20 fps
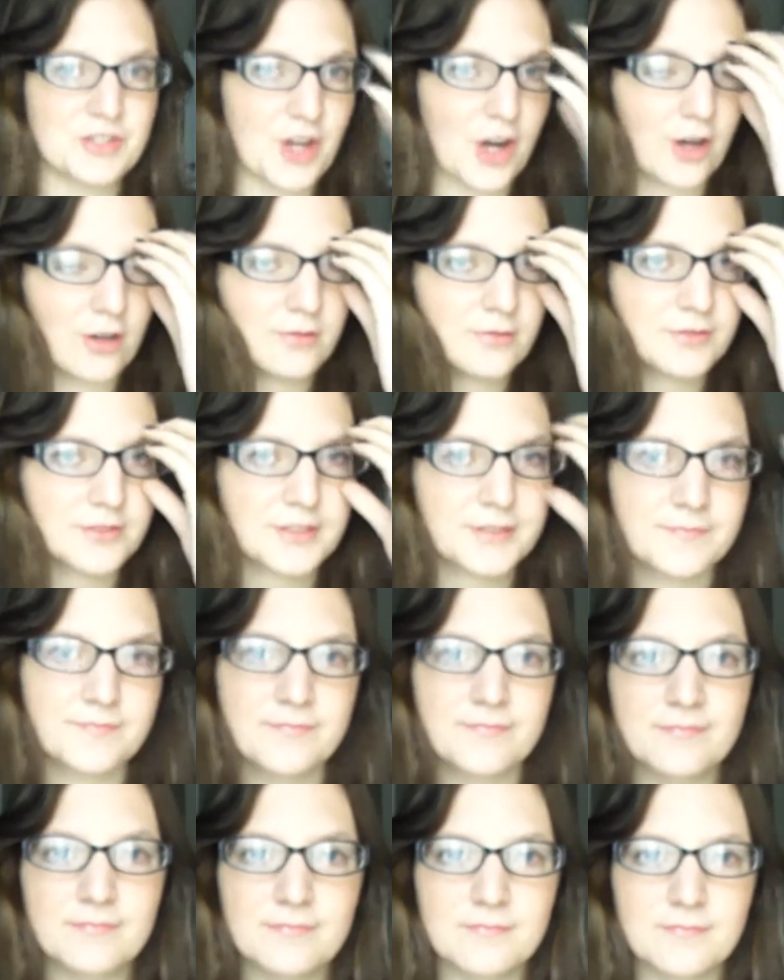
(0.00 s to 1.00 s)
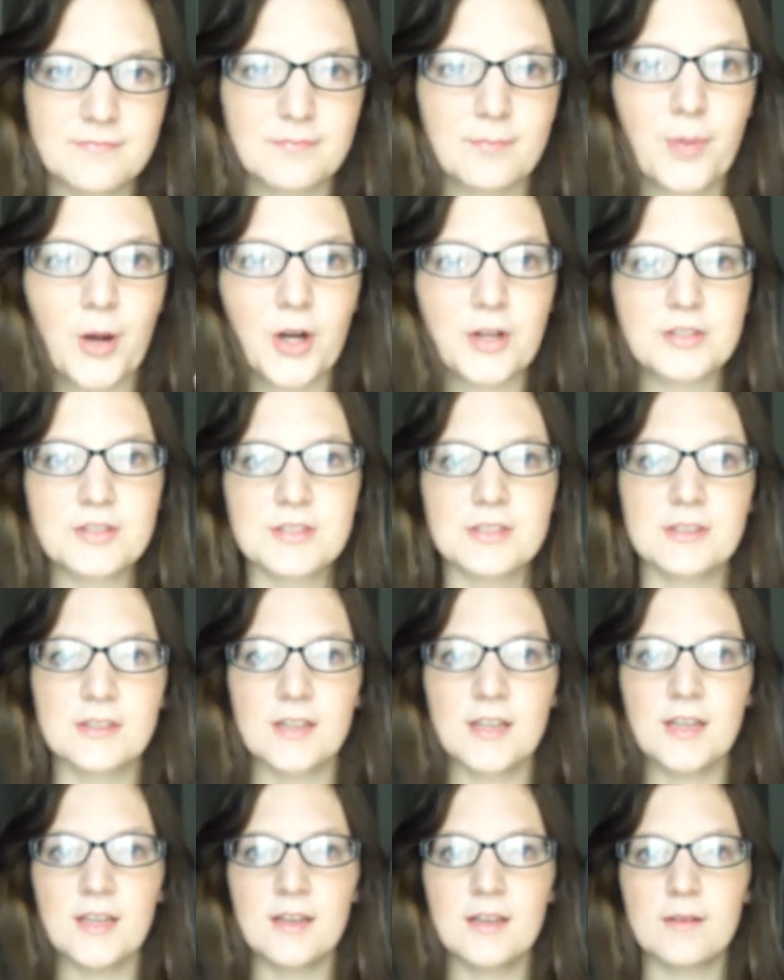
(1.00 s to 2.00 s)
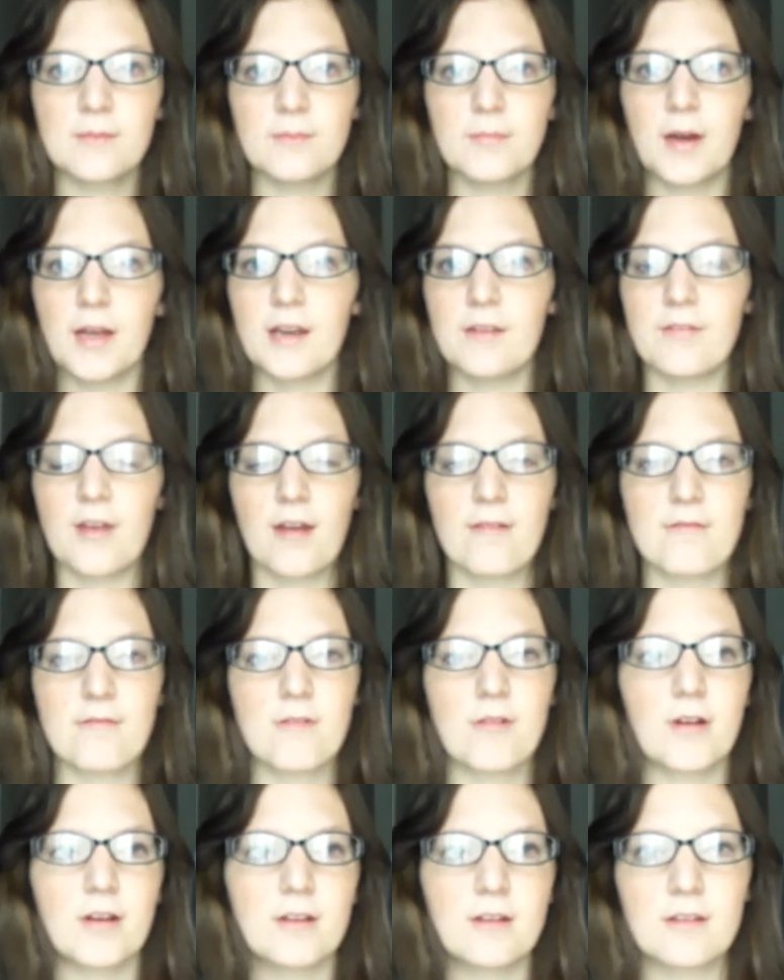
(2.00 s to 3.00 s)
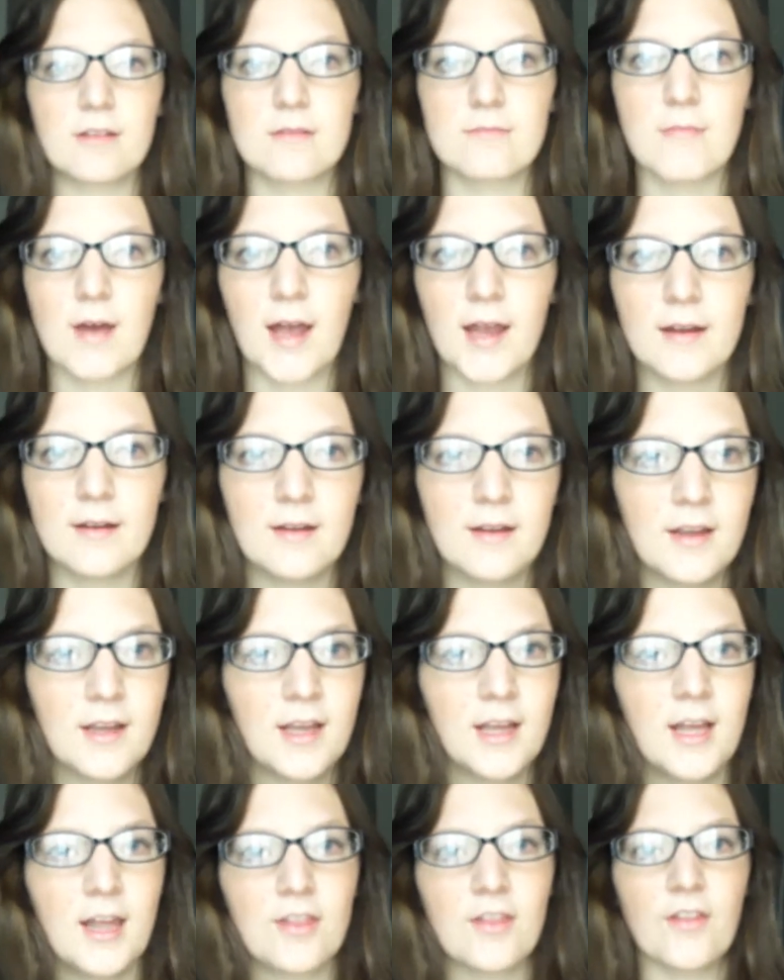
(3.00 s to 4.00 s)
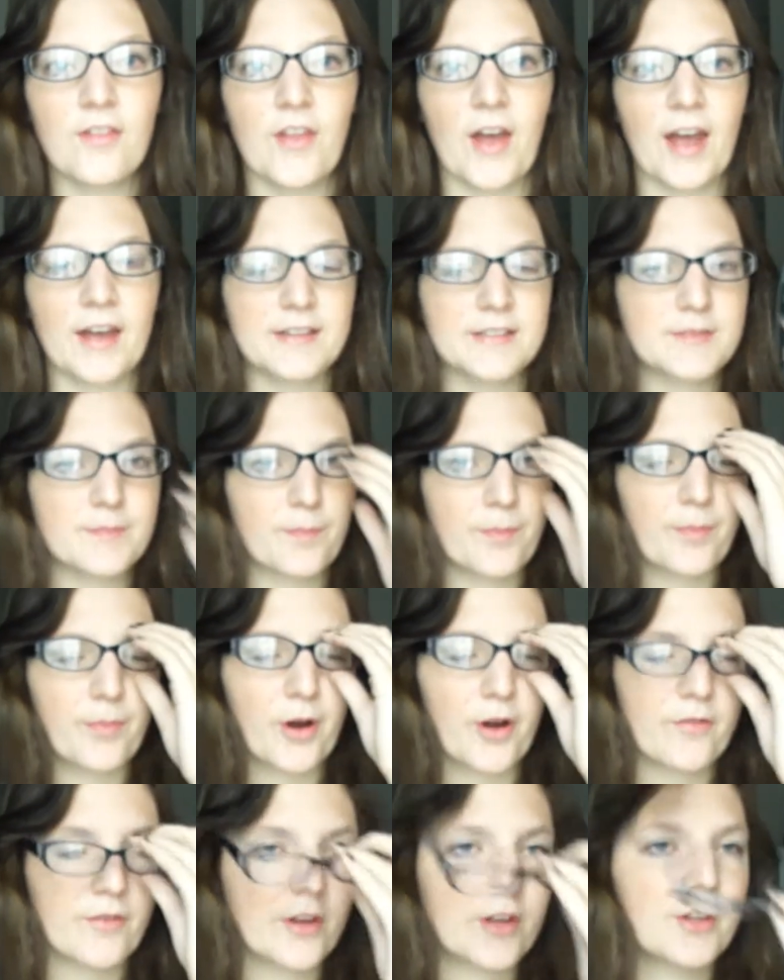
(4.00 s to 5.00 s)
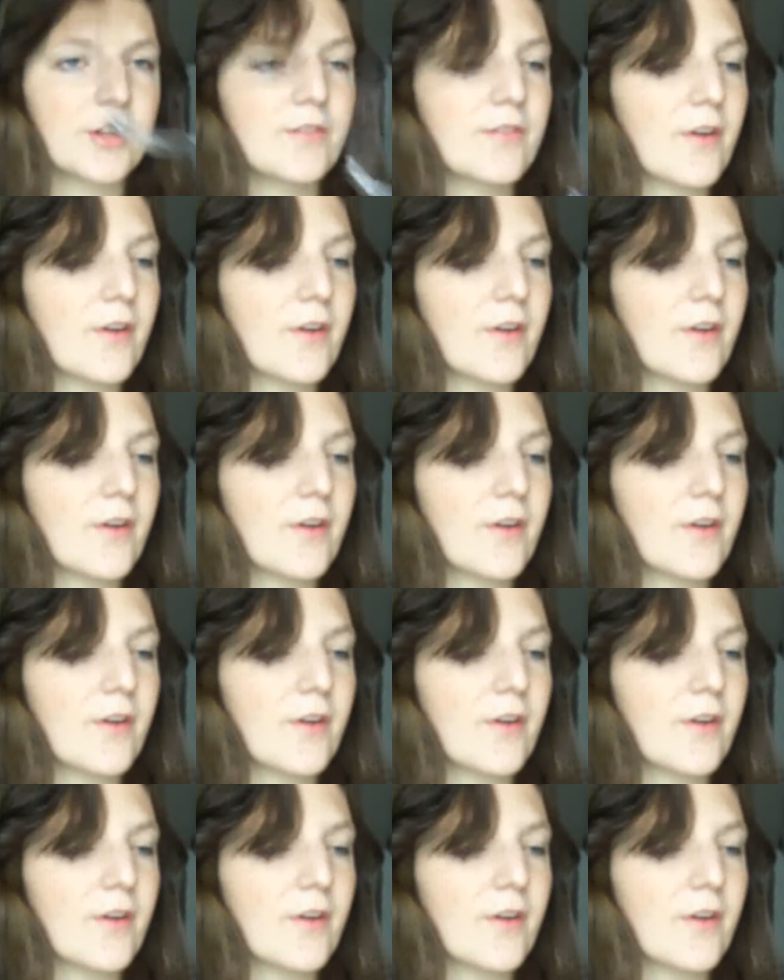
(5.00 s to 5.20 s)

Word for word: don't personally but if everyone doesn't mind, then that's perfectly